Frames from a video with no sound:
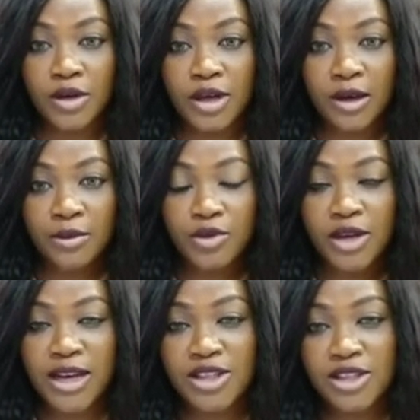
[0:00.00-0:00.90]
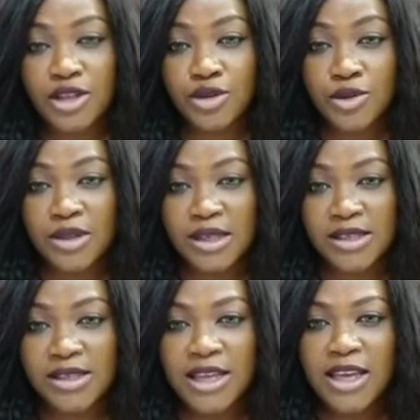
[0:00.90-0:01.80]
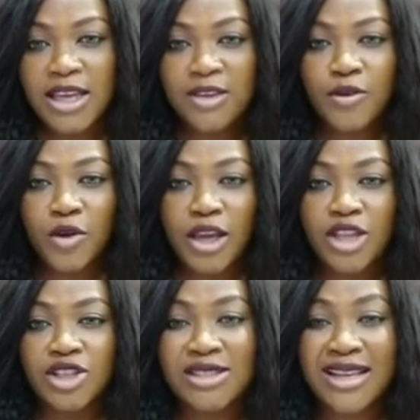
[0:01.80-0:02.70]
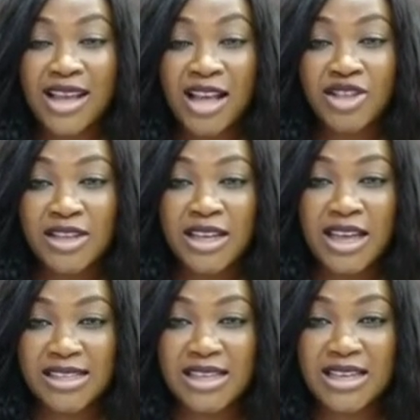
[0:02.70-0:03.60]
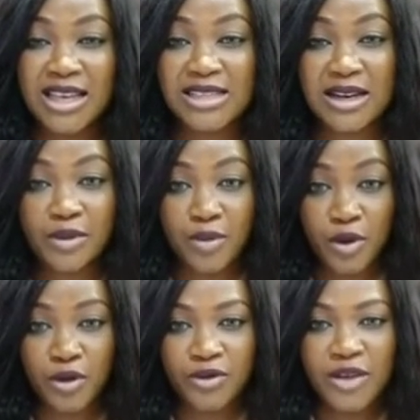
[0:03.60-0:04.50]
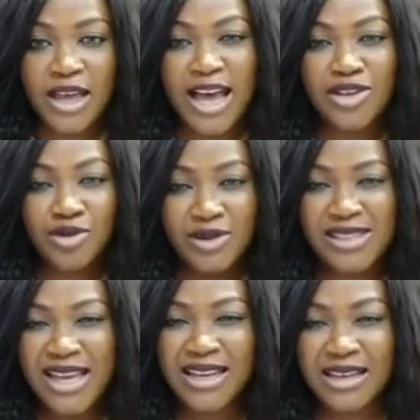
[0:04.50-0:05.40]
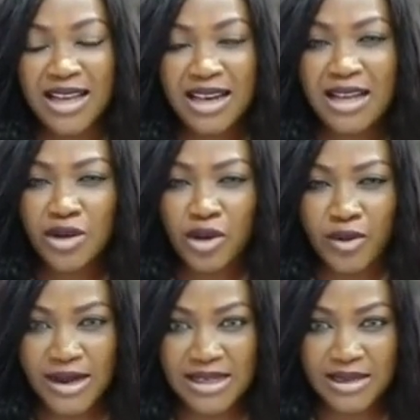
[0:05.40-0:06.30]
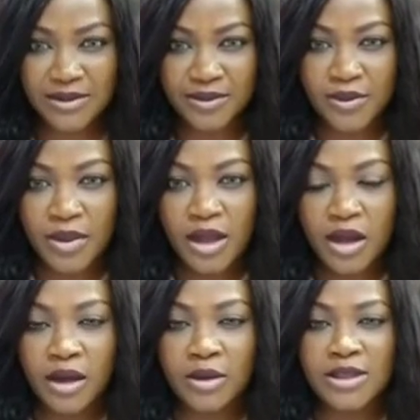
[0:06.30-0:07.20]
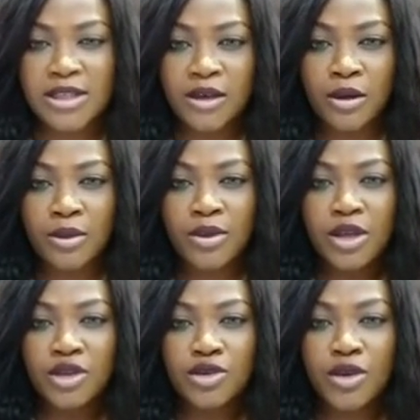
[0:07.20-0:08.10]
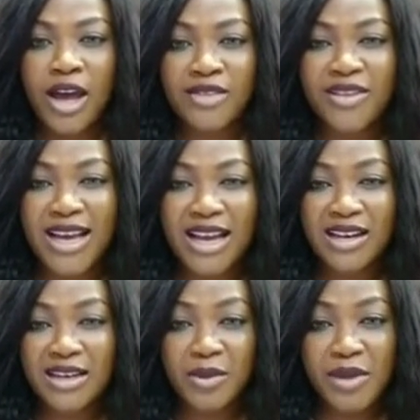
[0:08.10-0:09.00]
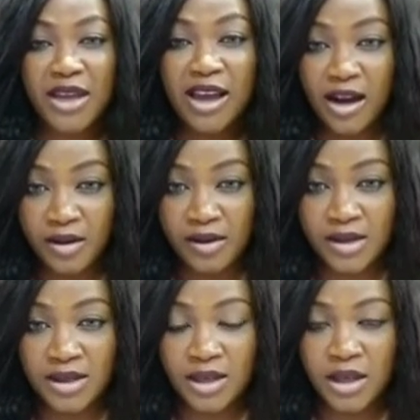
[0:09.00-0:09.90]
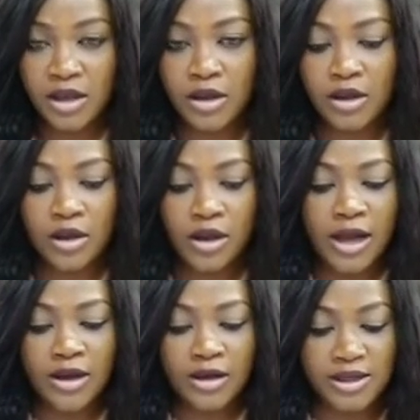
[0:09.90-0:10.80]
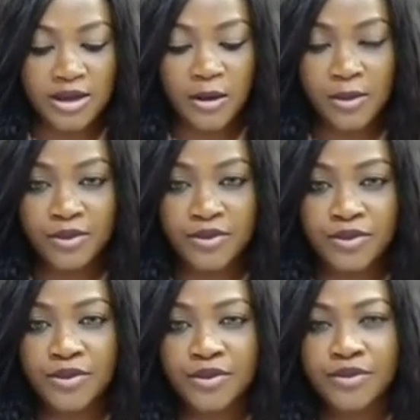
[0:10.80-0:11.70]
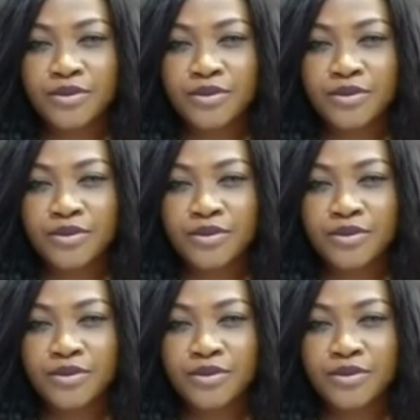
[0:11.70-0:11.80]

or you can actually do this if your age is actually 18 years and above and you reside in Canada already, and you have a Canada PR, and